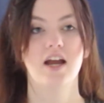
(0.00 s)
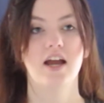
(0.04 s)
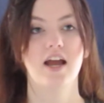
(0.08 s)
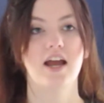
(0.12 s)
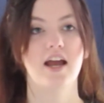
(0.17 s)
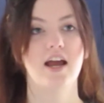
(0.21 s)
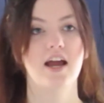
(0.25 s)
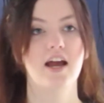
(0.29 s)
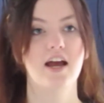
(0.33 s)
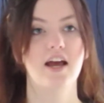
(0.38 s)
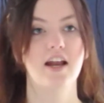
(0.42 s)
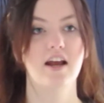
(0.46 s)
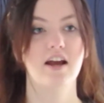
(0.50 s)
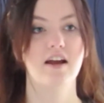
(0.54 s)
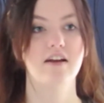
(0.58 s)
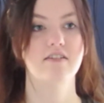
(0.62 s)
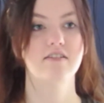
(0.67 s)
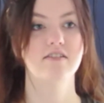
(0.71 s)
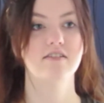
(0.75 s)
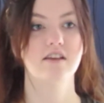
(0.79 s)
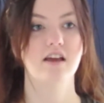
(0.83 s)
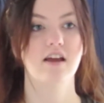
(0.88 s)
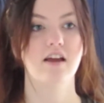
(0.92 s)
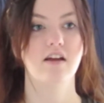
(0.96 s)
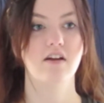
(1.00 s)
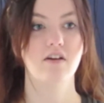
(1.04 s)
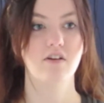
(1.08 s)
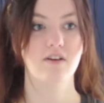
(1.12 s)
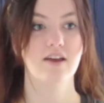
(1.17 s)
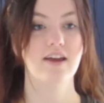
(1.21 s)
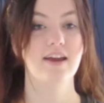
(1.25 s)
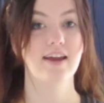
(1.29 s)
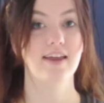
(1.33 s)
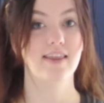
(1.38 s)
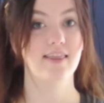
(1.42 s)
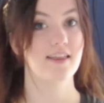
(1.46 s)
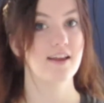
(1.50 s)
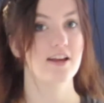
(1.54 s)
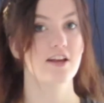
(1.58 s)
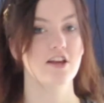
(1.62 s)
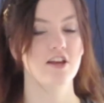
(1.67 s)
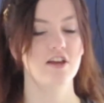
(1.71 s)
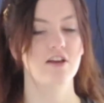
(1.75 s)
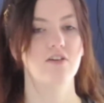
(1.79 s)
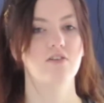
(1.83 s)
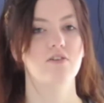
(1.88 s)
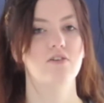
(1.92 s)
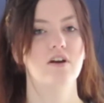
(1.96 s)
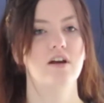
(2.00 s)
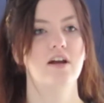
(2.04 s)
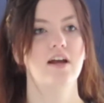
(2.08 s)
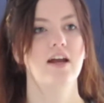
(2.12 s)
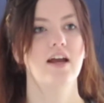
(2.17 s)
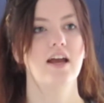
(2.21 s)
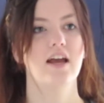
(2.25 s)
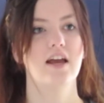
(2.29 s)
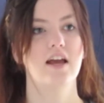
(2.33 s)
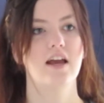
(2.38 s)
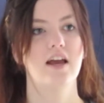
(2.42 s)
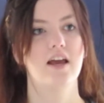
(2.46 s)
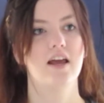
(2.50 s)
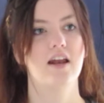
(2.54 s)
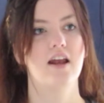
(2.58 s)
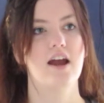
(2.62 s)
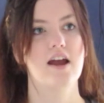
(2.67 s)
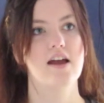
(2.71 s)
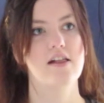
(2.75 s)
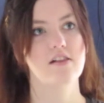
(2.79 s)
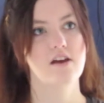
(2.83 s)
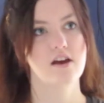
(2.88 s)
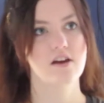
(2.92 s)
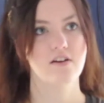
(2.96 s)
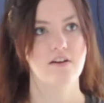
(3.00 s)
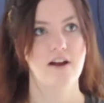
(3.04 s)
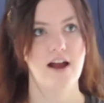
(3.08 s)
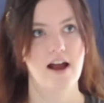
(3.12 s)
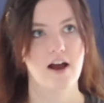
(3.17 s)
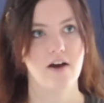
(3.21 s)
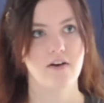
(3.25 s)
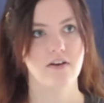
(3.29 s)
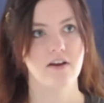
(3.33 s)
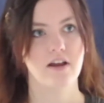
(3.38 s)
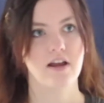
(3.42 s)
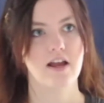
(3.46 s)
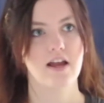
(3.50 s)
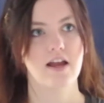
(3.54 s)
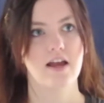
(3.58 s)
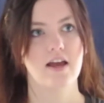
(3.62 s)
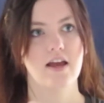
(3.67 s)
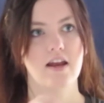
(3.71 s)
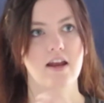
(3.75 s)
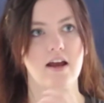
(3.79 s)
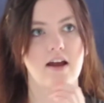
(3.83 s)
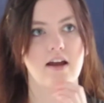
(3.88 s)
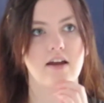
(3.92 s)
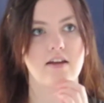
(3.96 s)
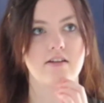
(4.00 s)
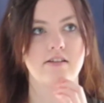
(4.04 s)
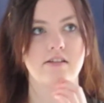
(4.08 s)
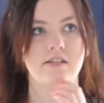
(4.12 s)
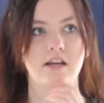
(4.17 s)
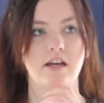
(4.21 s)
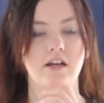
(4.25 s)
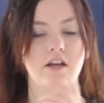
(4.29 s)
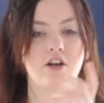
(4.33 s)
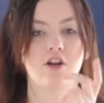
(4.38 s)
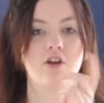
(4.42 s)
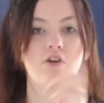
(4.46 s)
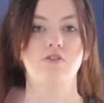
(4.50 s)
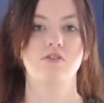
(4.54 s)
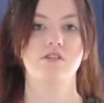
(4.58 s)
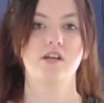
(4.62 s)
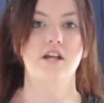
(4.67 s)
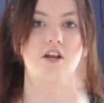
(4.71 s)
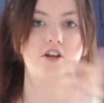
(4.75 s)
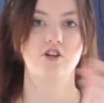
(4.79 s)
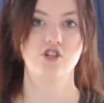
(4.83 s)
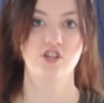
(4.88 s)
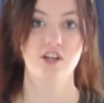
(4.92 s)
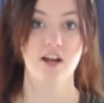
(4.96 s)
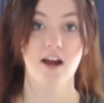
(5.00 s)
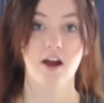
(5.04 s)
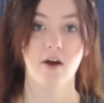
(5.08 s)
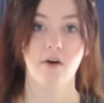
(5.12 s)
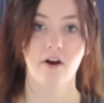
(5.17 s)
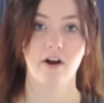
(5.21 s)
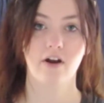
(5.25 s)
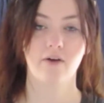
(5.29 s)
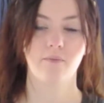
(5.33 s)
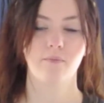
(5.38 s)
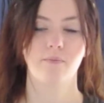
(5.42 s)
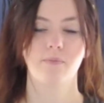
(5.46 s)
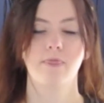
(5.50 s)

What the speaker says: And I was like, okay, thank you. And I let her out, and I decided to go take a shower.